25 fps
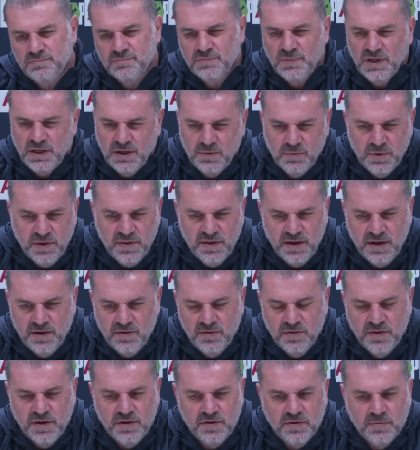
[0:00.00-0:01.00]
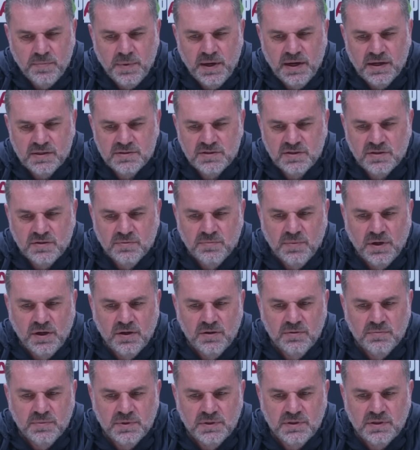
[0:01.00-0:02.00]
Yeah, we're there or thereabouts at the
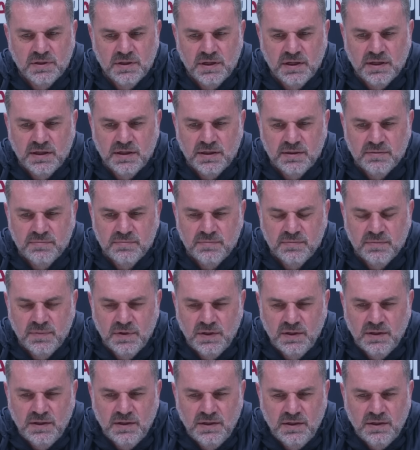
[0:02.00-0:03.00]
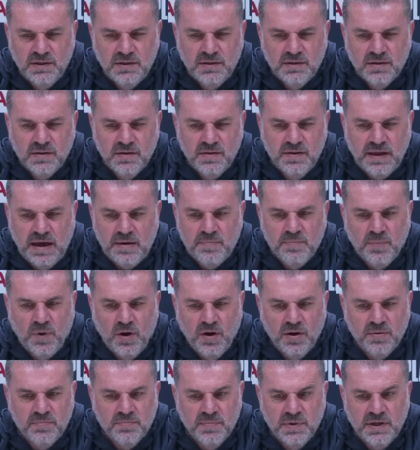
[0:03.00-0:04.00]
moment. Um, that
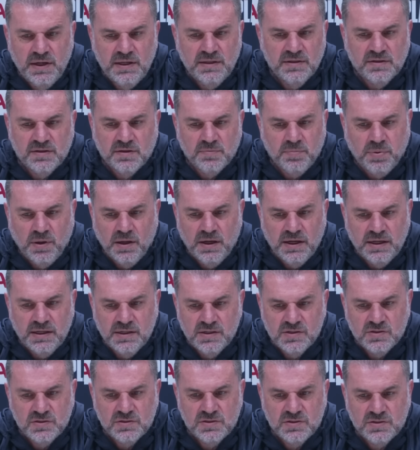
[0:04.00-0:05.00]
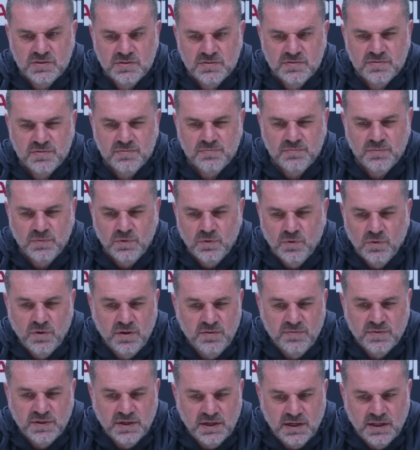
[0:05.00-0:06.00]
might mean that the players or
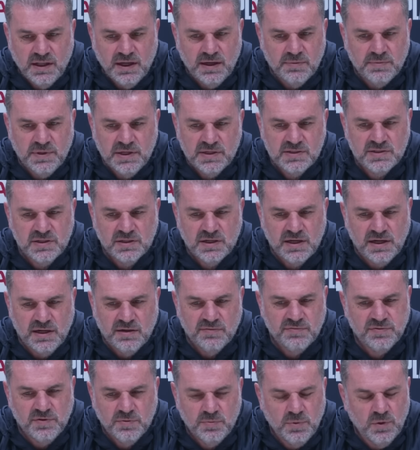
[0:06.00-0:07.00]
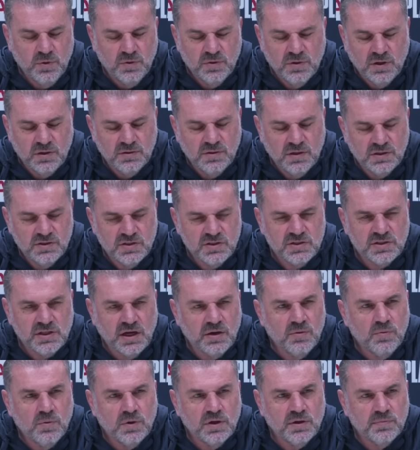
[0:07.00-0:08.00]
even the club gets comfortable. And I, I just
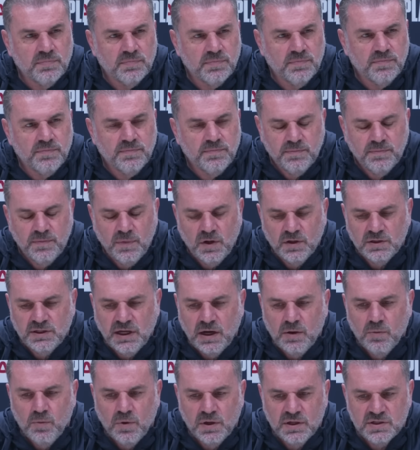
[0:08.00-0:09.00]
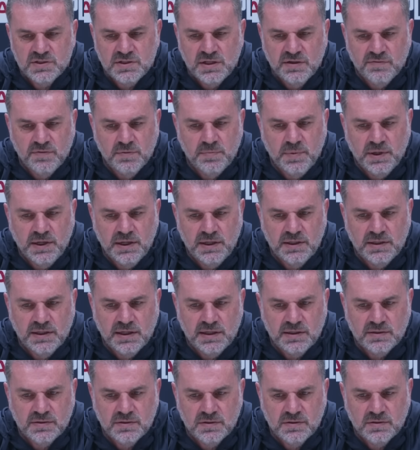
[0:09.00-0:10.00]
don't want to. I don't want us to ever be in
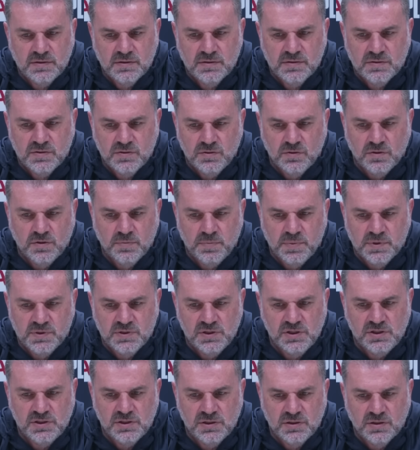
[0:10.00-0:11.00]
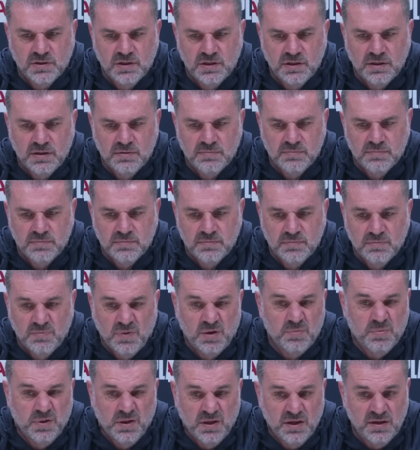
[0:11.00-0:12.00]
that sort of position. Um,
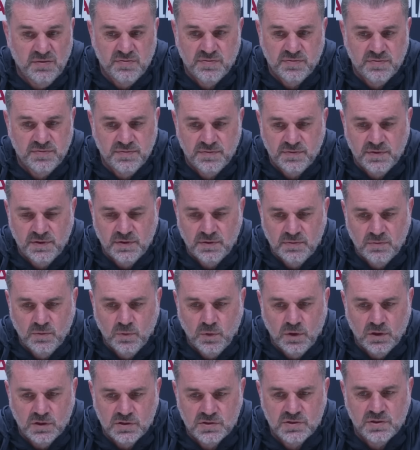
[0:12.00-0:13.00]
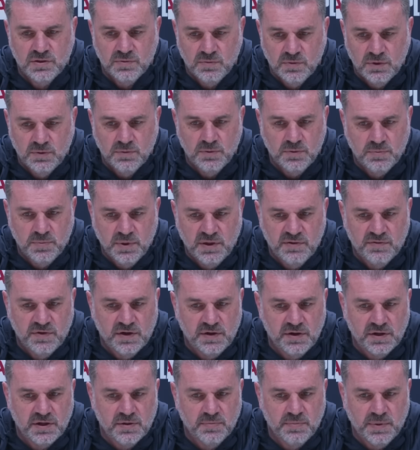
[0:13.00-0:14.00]
my belief was that we would be
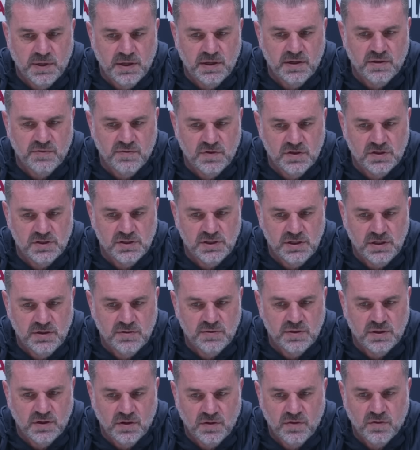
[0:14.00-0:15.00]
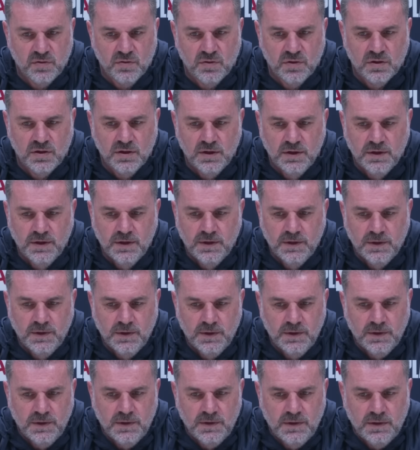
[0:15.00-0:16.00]
very competitive this year, and I thought,
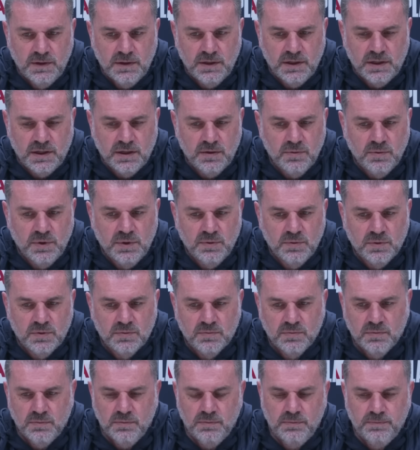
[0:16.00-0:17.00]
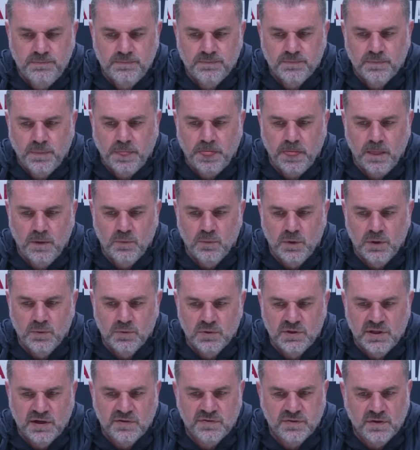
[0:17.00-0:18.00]
you know, we would we
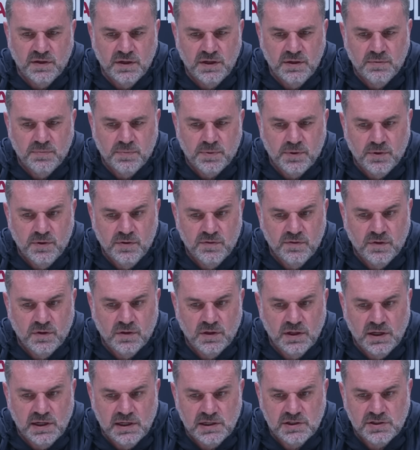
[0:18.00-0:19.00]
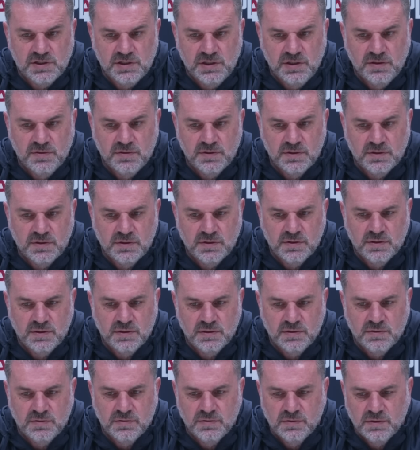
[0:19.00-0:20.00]
would definitely improve on last year and,
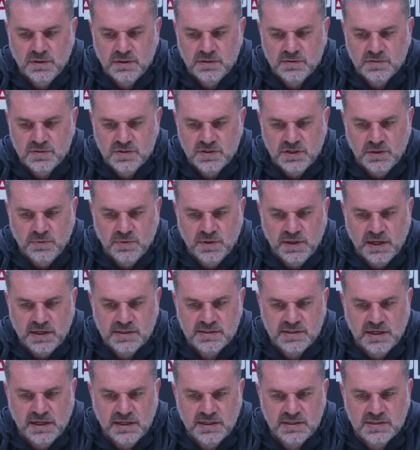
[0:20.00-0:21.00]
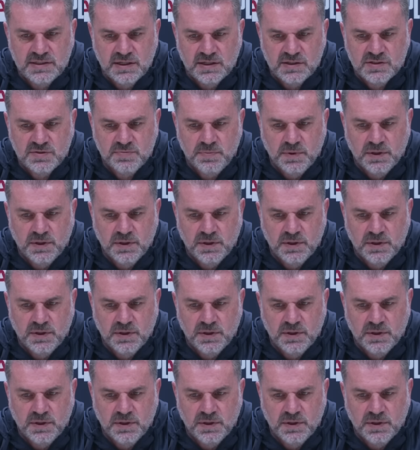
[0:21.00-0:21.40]
and, and see where that takes us.